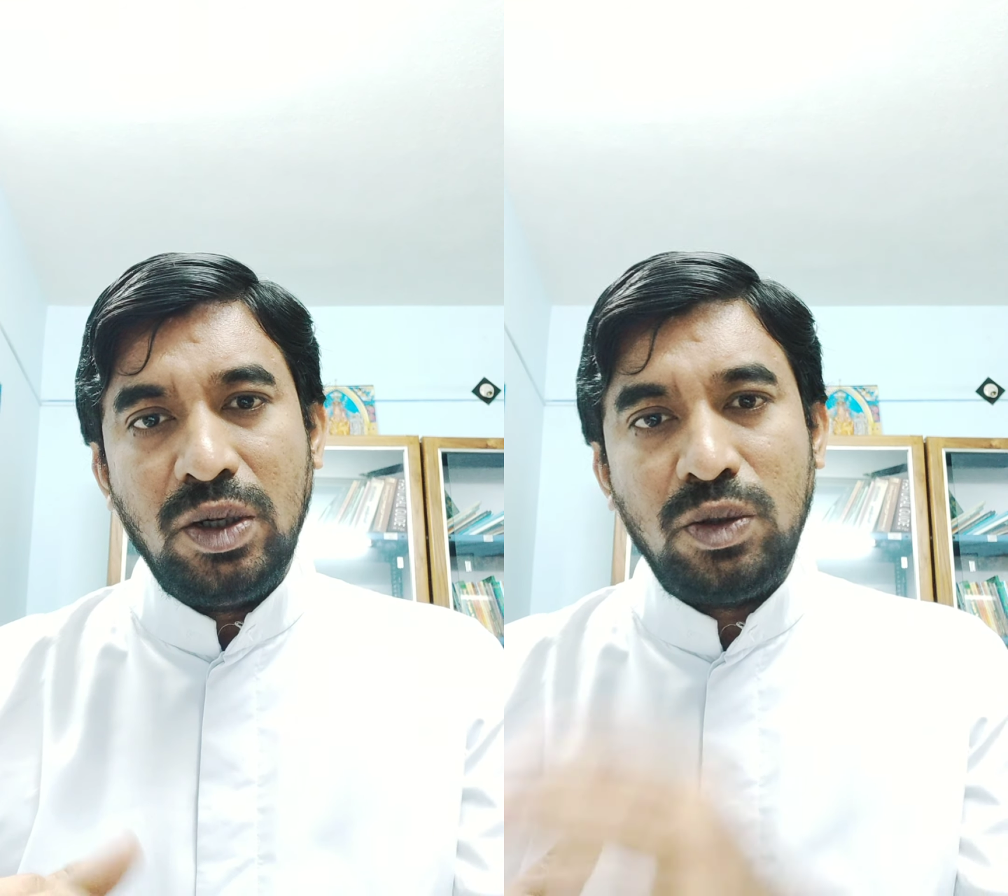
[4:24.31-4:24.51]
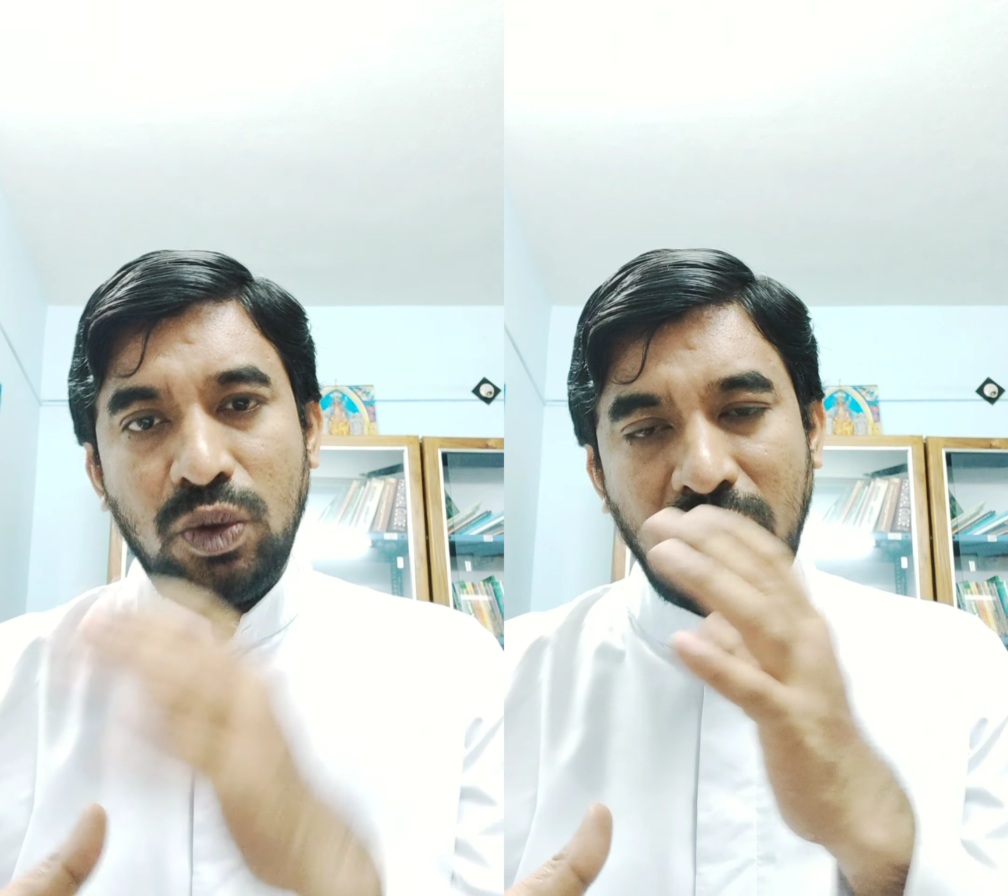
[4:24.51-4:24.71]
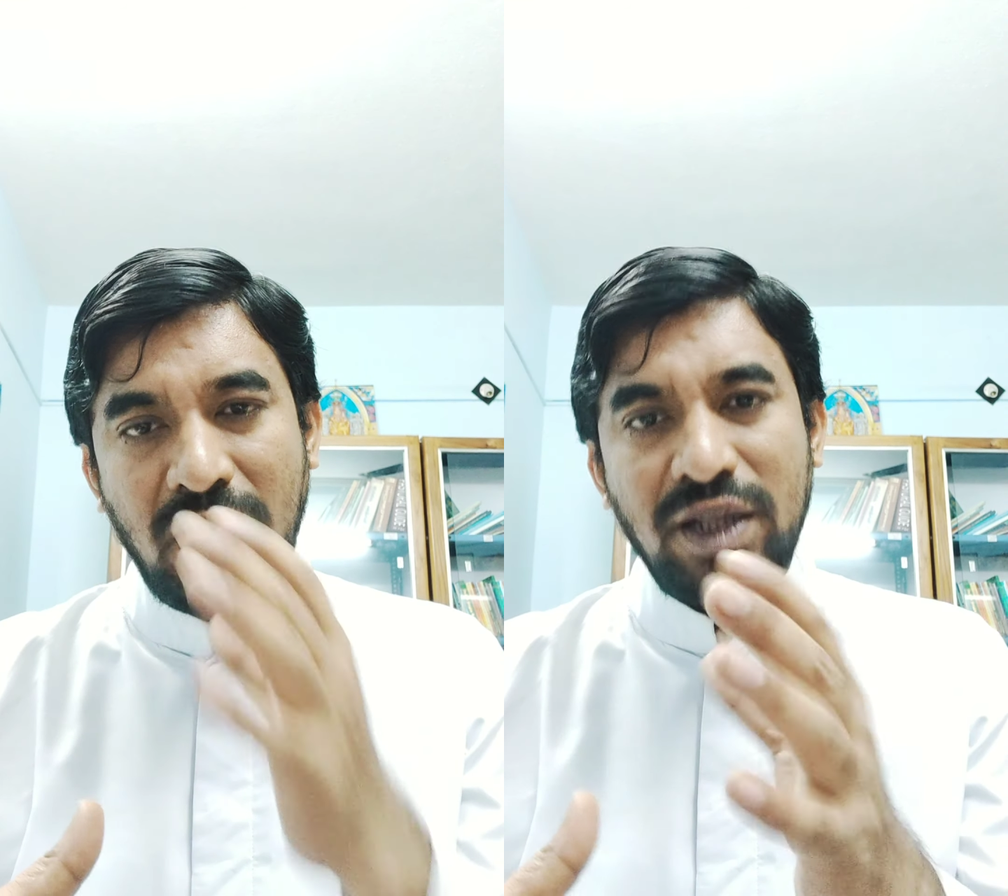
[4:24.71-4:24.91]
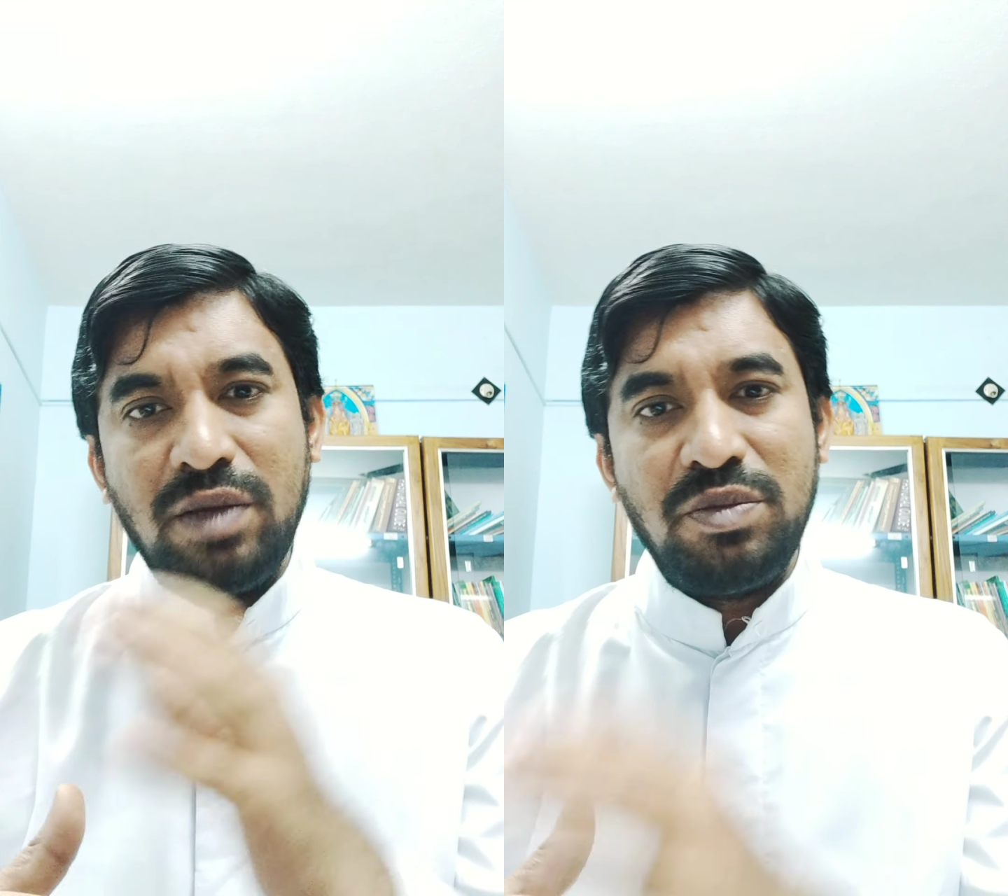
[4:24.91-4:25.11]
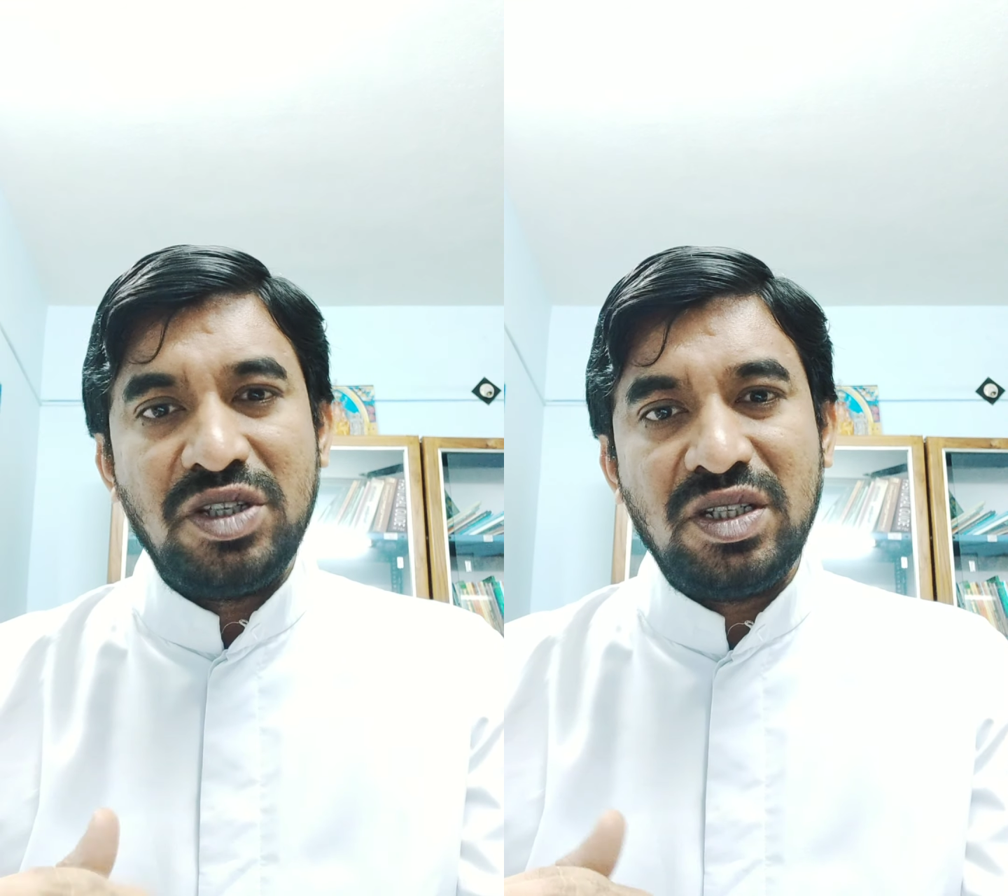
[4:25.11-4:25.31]
to run the
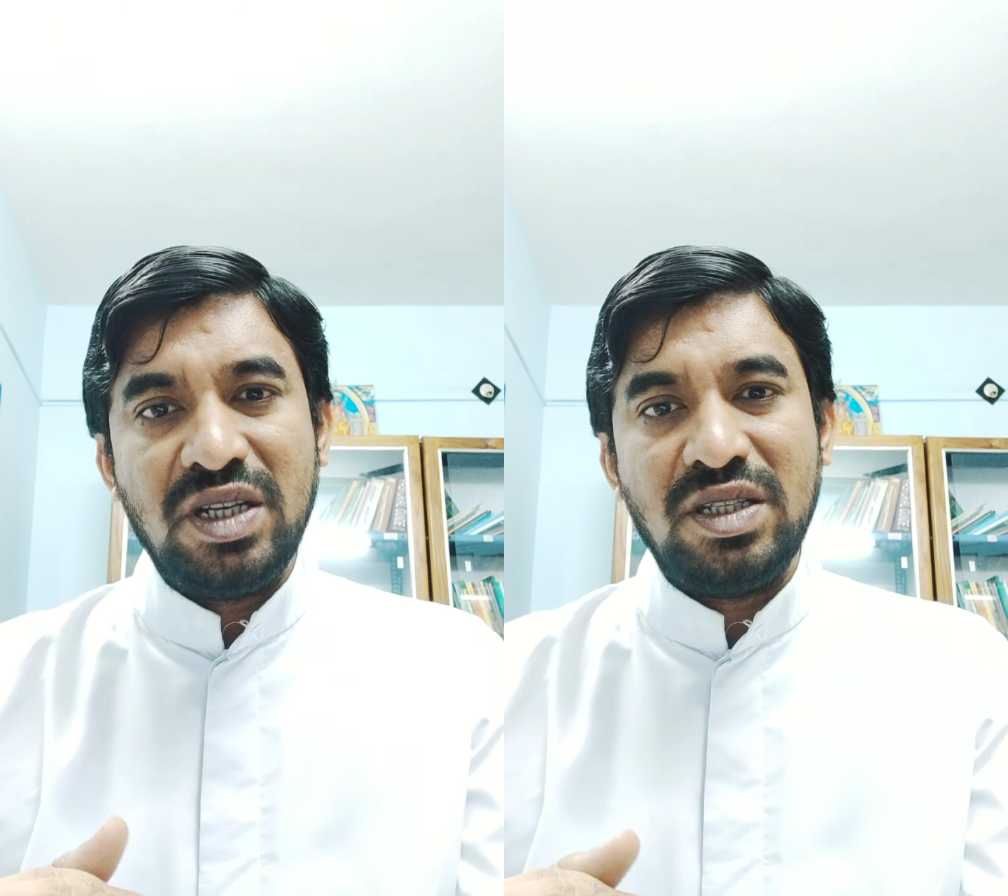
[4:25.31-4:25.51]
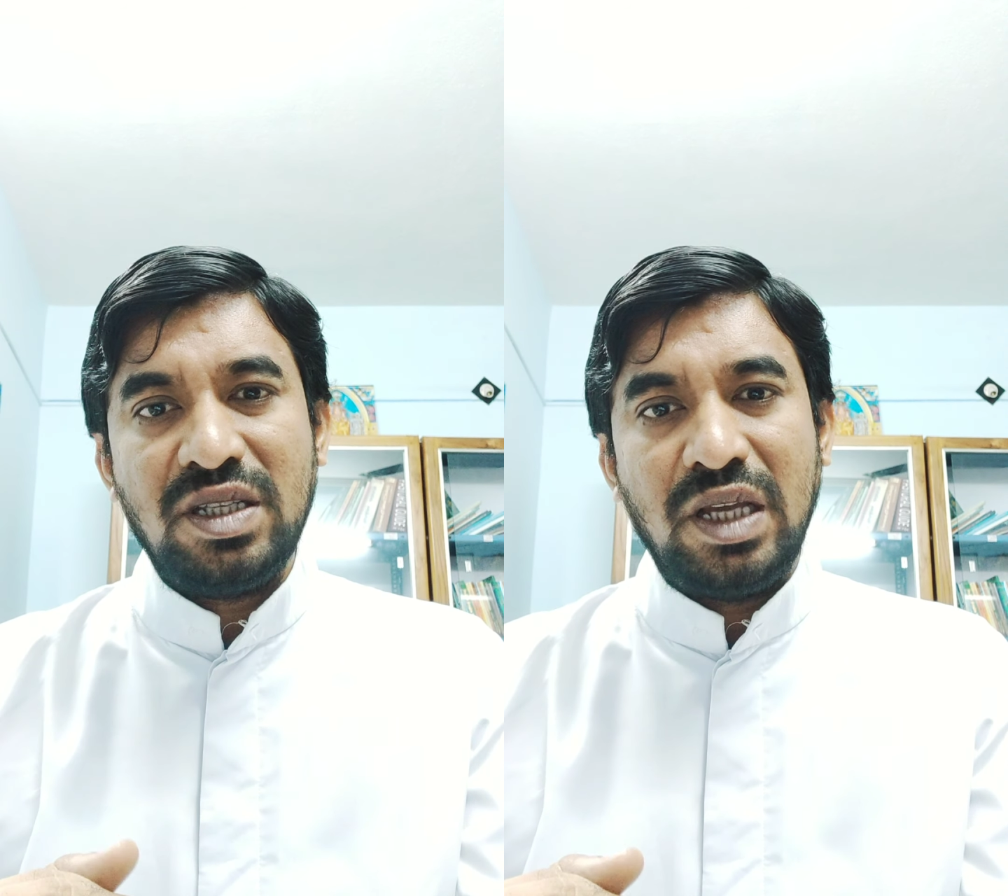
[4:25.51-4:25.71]
business